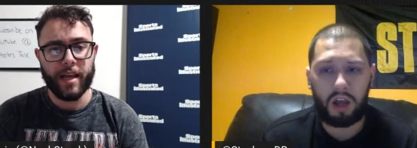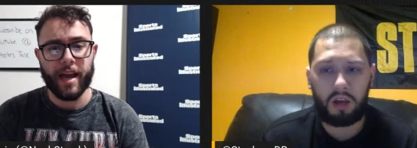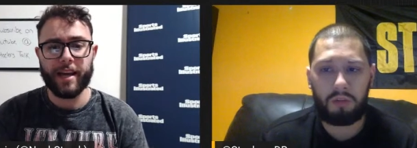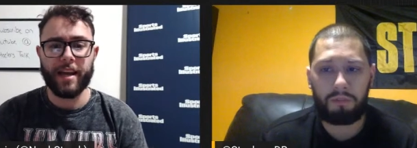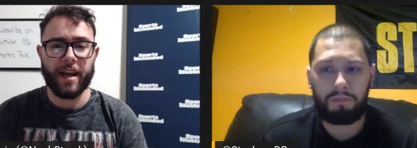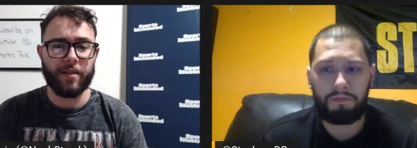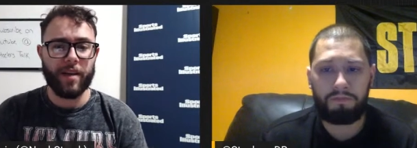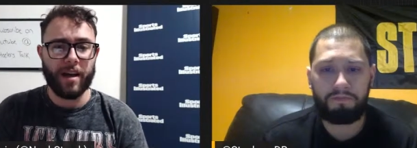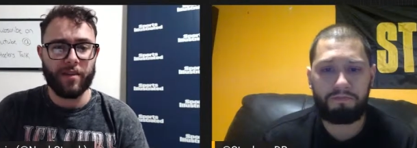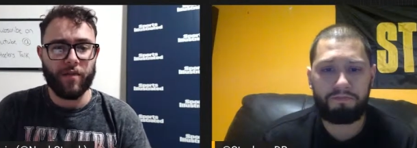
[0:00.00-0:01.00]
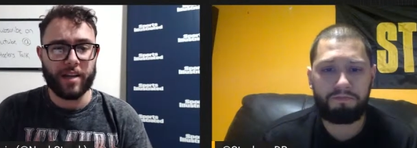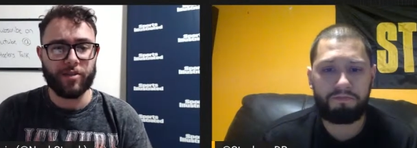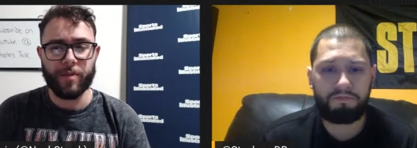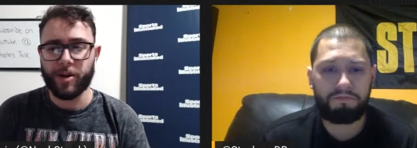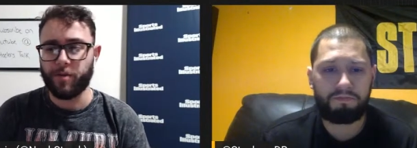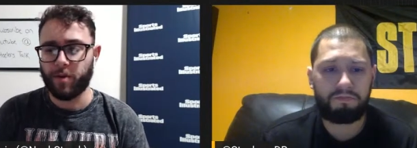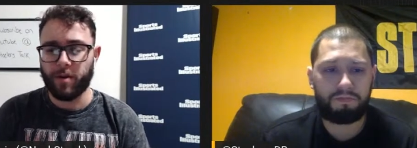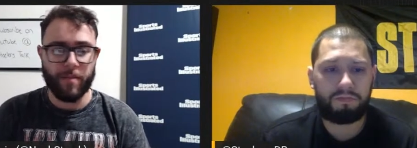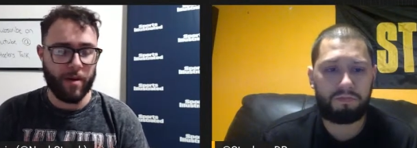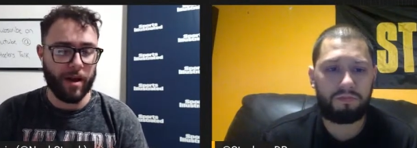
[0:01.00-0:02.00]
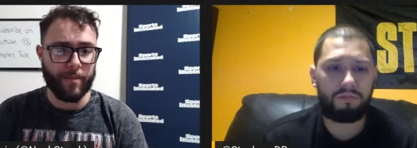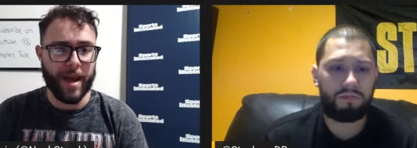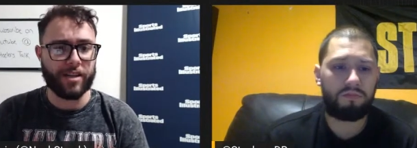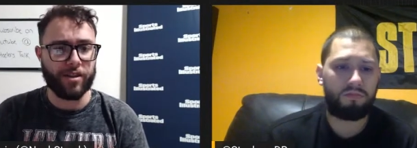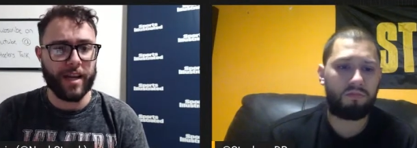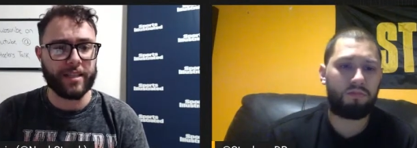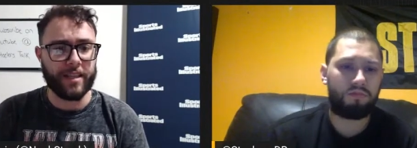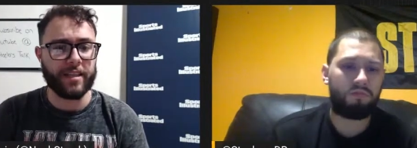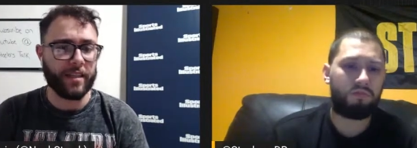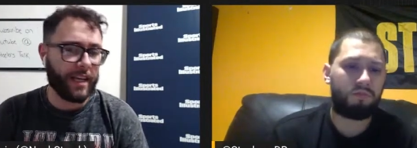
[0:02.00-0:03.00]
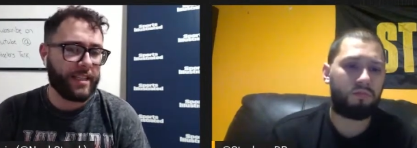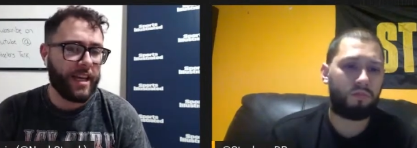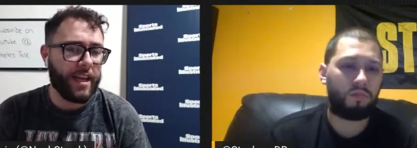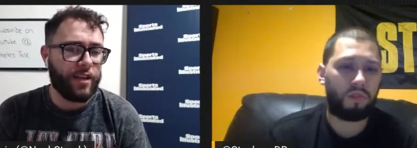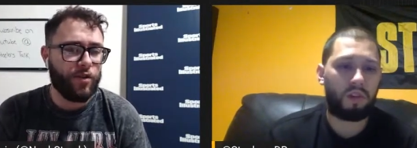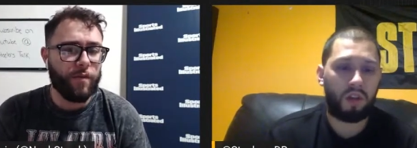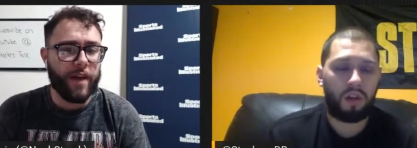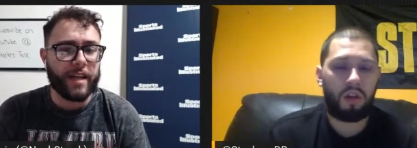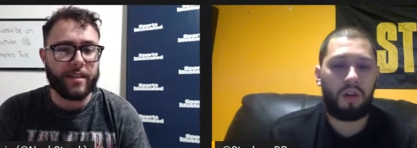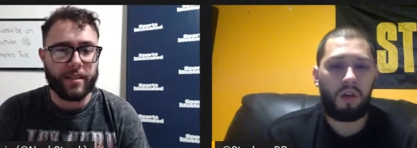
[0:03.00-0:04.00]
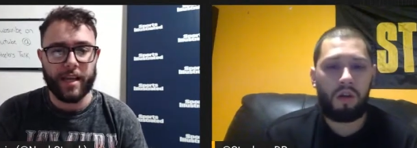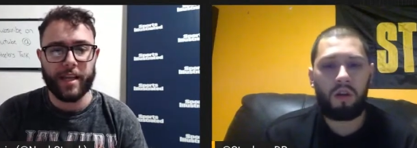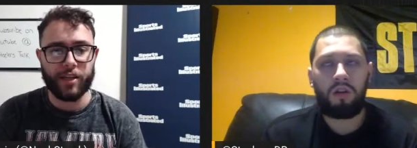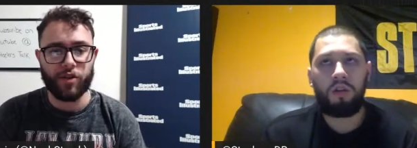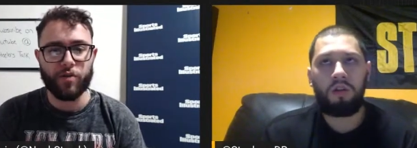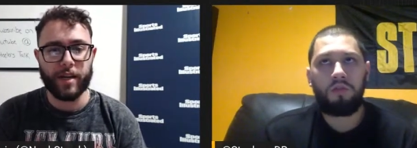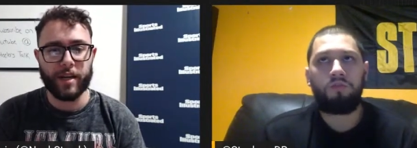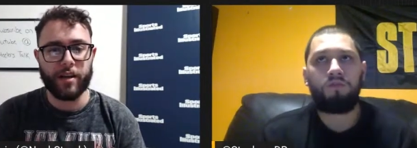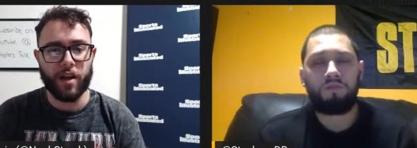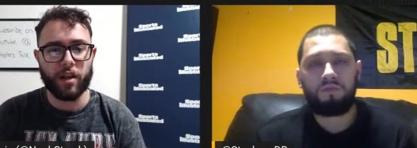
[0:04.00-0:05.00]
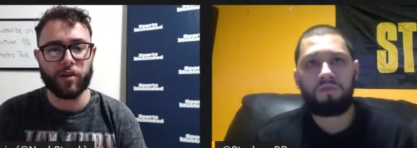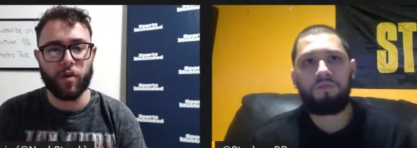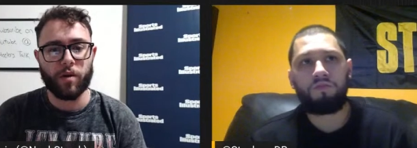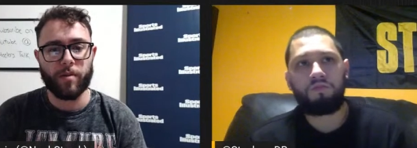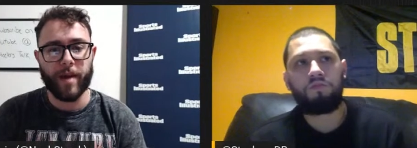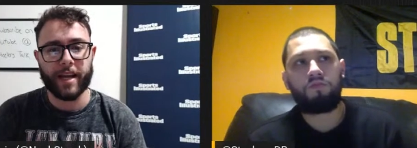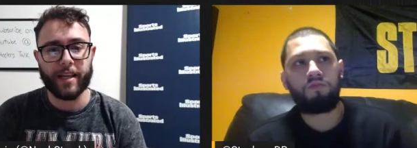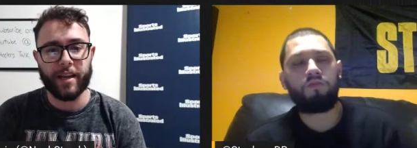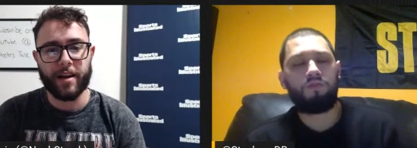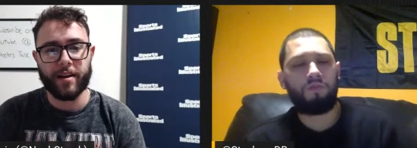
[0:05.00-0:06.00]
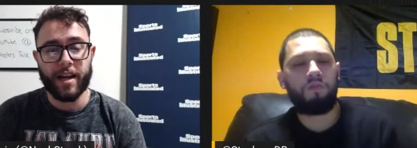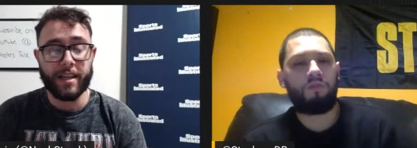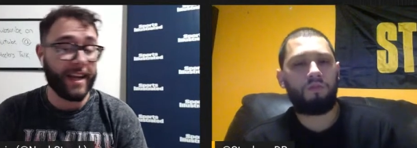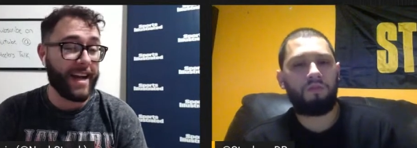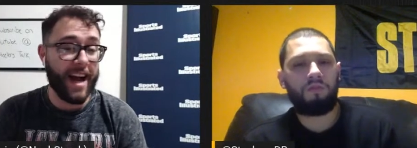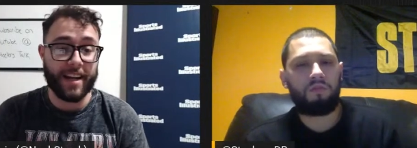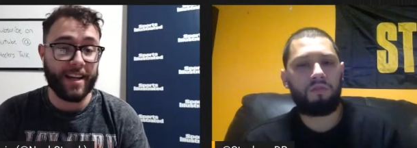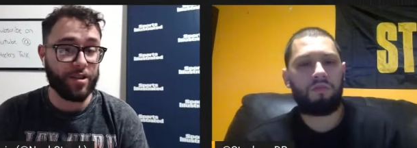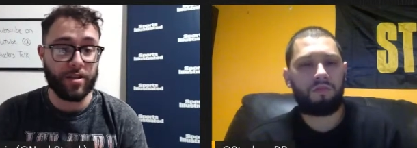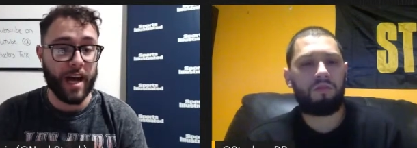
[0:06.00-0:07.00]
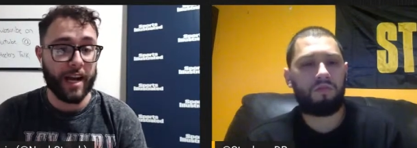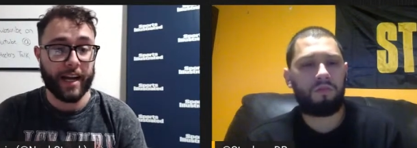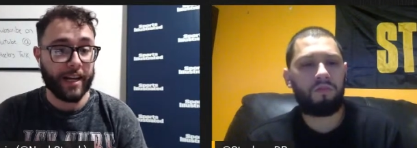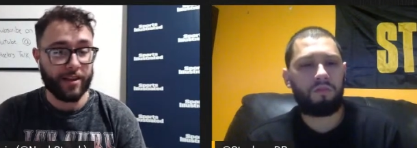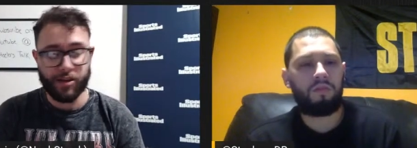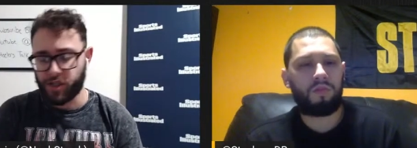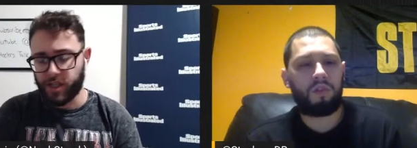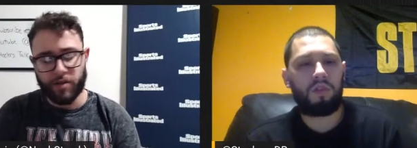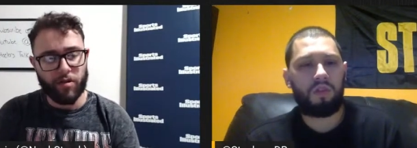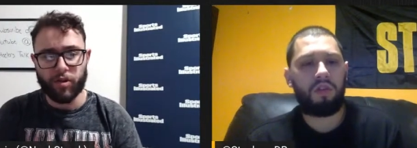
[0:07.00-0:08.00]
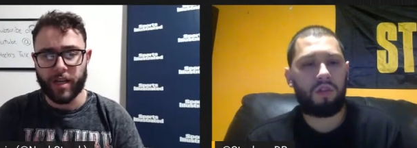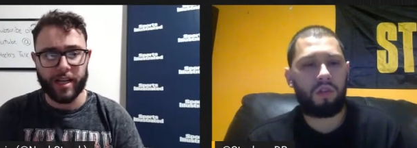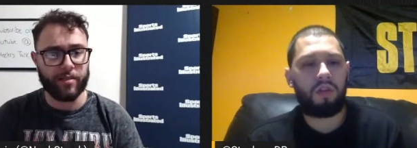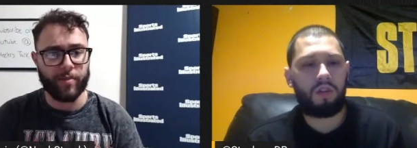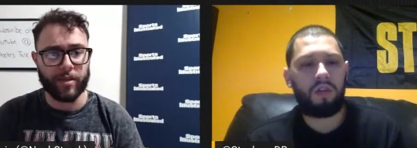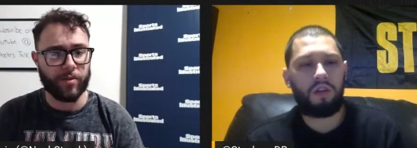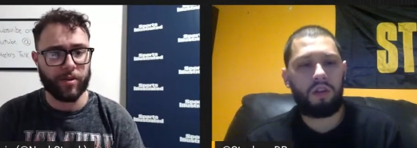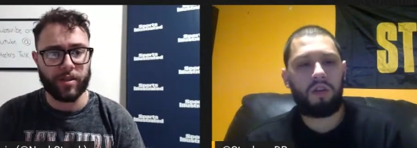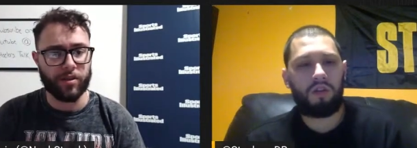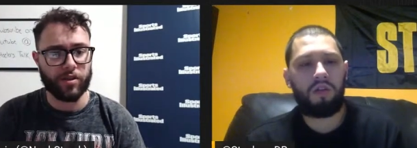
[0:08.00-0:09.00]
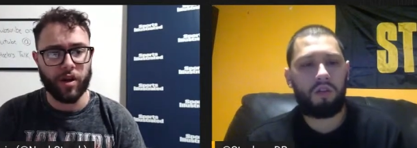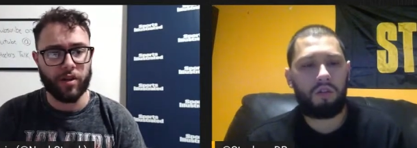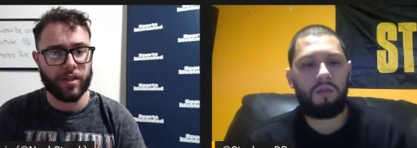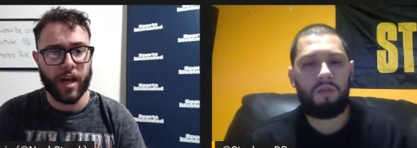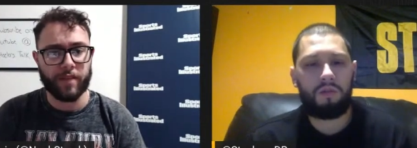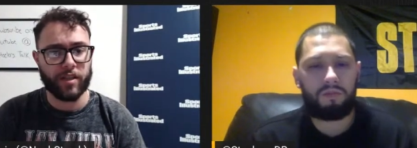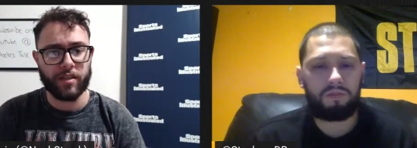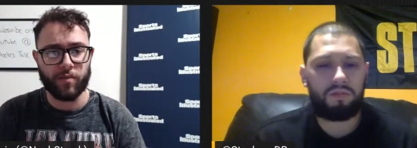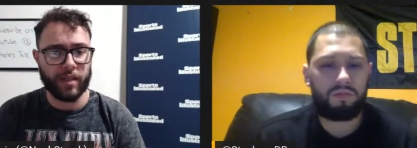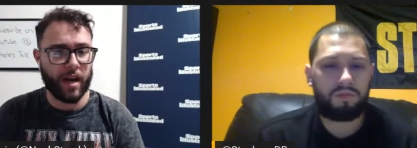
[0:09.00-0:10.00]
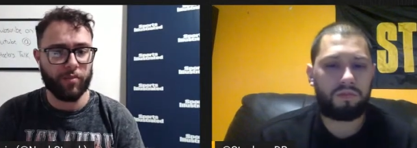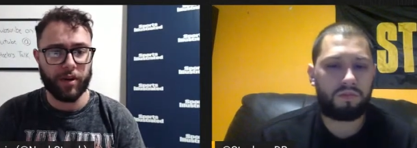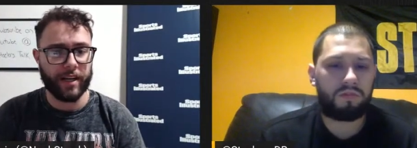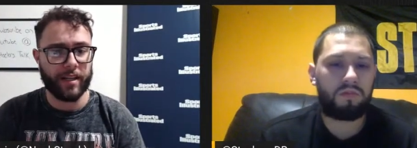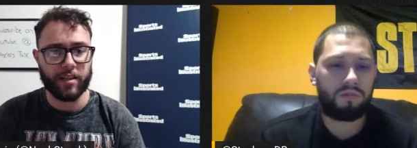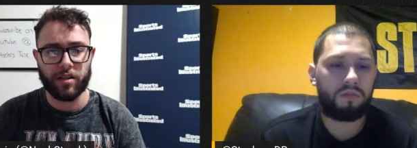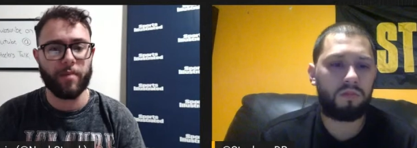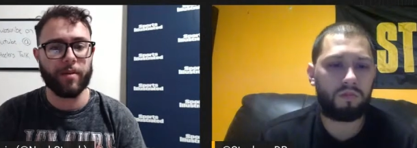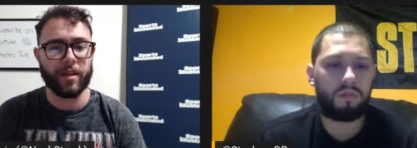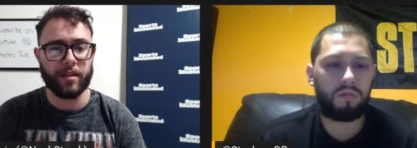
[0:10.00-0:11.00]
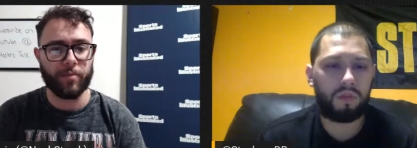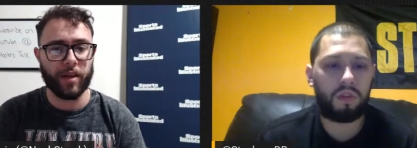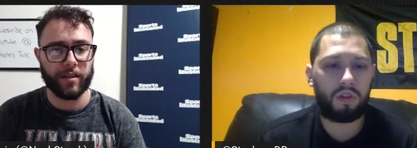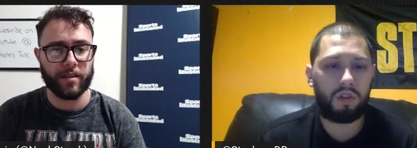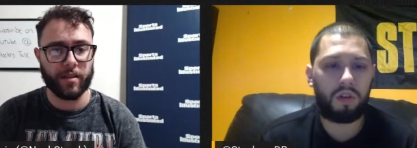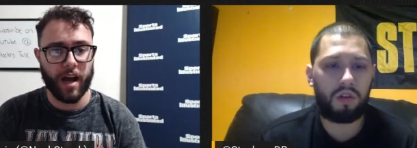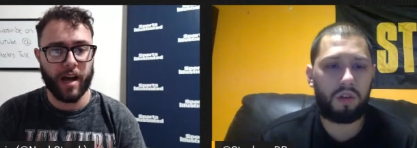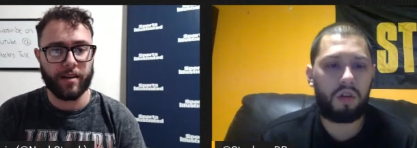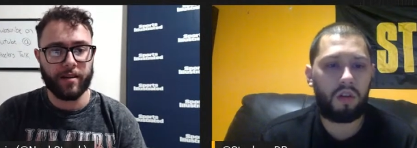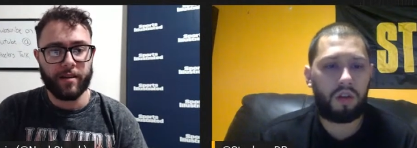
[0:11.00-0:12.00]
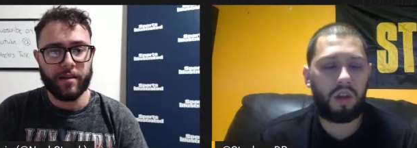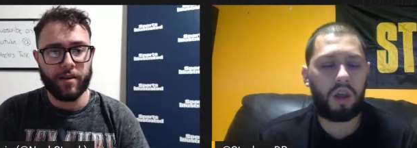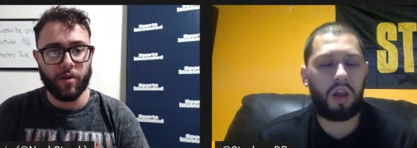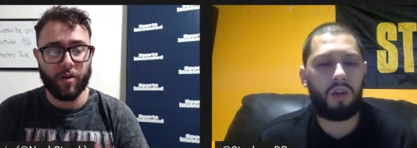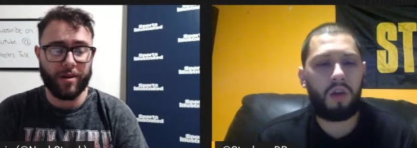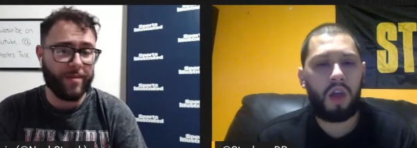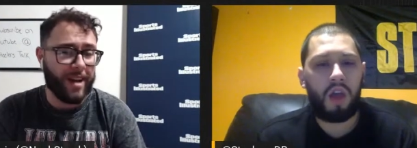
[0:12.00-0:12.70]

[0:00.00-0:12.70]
Speaker 1: yeah, uh, and on the roster period. But uh, imagine next season. Like, say they do invest. Say they do get another cornerback in there. They got to get a slot guy. There's zero chance Pittsburgh Steelers go this offseason without bringing in somebody to play the slot yeah. or